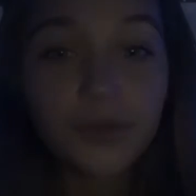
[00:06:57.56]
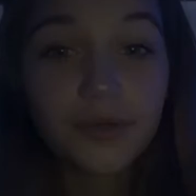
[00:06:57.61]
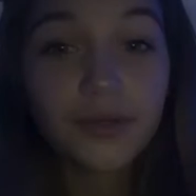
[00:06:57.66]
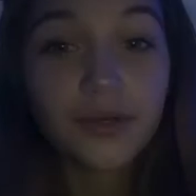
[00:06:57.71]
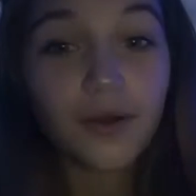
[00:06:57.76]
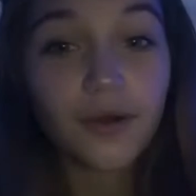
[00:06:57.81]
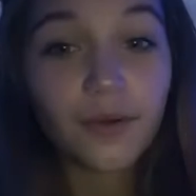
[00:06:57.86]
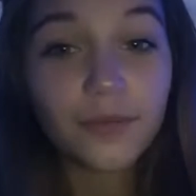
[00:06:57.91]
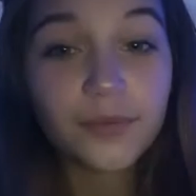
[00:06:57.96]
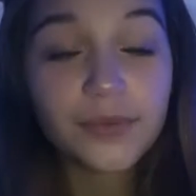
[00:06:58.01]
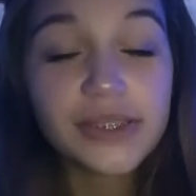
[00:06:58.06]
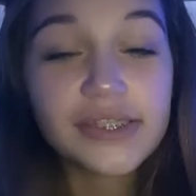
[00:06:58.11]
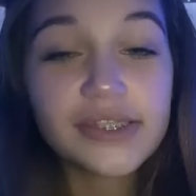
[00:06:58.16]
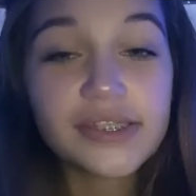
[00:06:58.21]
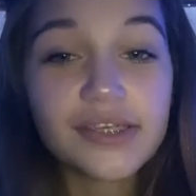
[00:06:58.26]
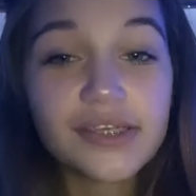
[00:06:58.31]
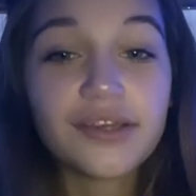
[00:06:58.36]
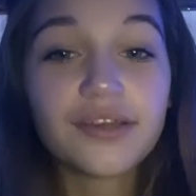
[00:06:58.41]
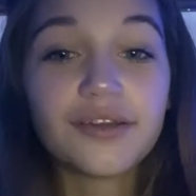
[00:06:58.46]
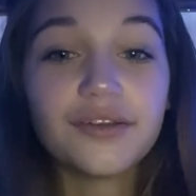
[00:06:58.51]
can always
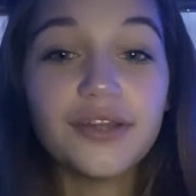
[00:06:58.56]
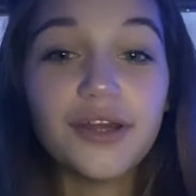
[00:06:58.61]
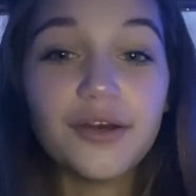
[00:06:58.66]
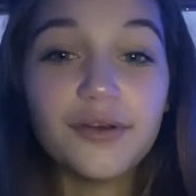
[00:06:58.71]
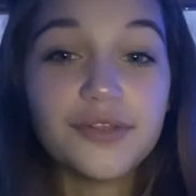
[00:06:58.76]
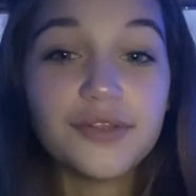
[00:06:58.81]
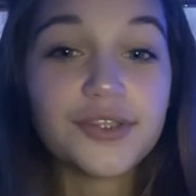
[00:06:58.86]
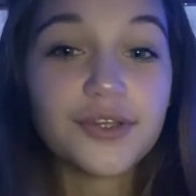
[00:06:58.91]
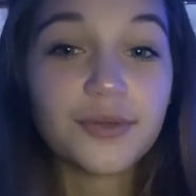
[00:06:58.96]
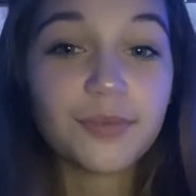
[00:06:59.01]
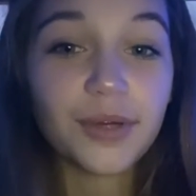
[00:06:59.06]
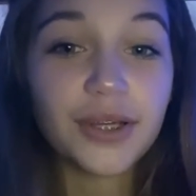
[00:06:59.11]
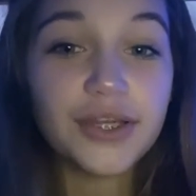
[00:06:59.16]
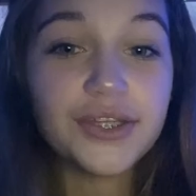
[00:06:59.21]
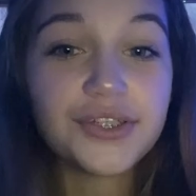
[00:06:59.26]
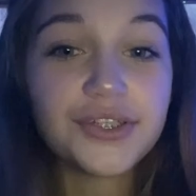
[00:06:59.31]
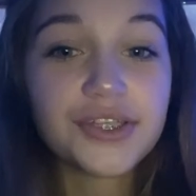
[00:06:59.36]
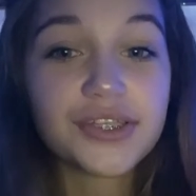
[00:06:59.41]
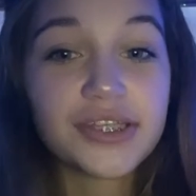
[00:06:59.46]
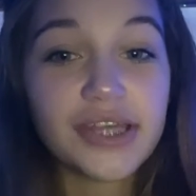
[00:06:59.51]
see your nose, your brain
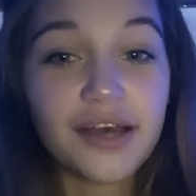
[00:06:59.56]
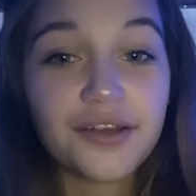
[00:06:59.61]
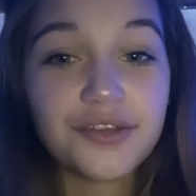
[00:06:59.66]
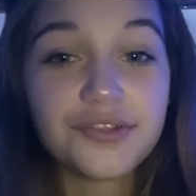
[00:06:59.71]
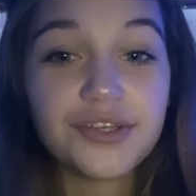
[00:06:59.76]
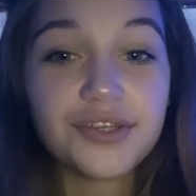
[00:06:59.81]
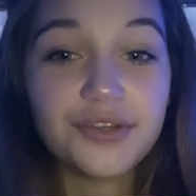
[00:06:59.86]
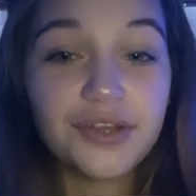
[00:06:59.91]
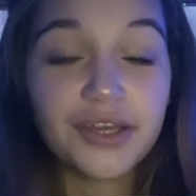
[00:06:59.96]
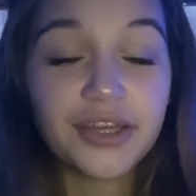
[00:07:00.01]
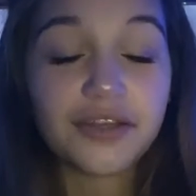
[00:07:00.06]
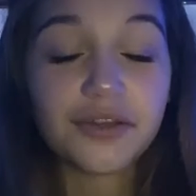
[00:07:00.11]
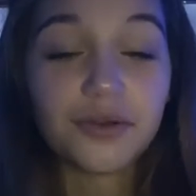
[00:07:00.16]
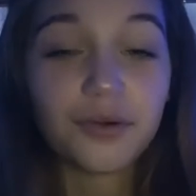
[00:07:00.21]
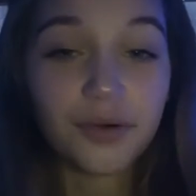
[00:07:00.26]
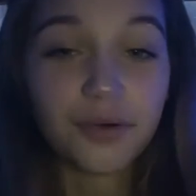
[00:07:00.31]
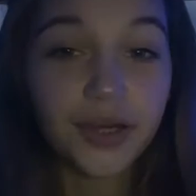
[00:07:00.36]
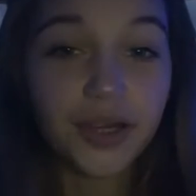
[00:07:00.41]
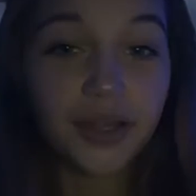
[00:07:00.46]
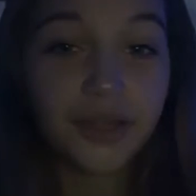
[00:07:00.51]
just tells you to
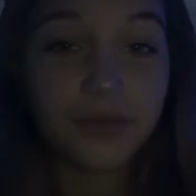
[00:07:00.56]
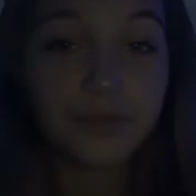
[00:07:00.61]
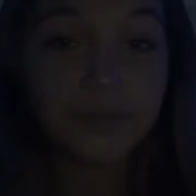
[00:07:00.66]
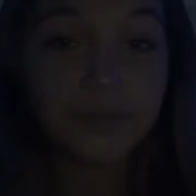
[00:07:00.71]
ignore it.